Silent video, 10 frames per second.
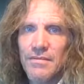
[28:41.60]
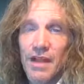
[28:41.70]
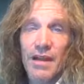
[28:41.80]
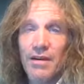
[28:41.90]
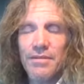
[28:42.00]

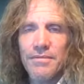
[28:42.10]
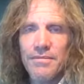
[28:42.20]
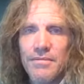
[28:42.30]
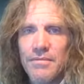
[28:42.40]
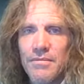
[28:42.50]
There.
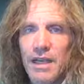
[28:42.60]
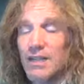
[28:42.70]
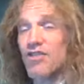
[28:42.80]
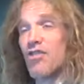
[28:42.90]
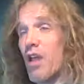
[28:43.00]

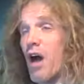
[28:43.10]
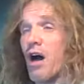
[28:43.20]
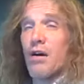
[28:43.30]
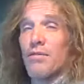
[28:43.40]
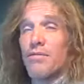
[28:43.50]
It's
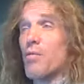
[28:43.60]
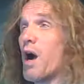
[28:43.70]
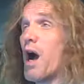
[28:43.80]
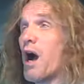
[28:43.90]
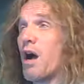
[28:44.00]
love.
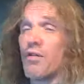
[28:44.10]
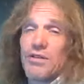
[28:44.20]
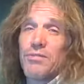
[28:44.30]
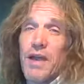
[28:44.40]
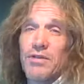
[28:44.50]
Wow,
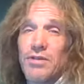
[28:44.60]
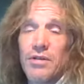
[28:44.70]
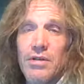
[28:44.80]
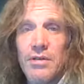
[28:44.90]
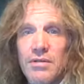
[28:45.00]
it's magic.
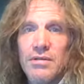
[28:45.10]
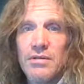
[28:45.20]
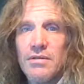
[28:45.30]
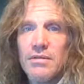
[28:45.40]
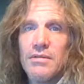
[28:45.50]

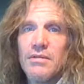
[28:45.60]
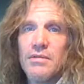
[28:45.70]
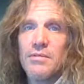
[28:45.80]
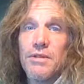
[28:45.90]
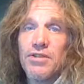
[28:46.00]

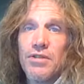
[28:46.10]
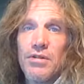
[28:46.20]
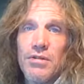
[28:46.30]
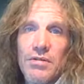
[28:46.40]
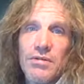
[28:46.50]
It's
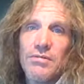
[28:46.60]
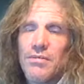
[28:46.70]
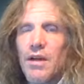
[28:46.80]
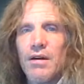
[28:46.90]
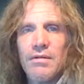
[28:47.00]
mystical.
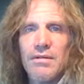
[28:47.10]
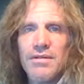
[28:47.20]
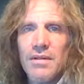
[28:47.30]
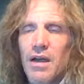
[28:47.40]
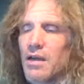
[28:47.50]
No,
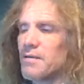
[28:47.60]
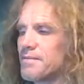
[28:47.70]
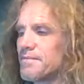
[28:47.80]
it's not.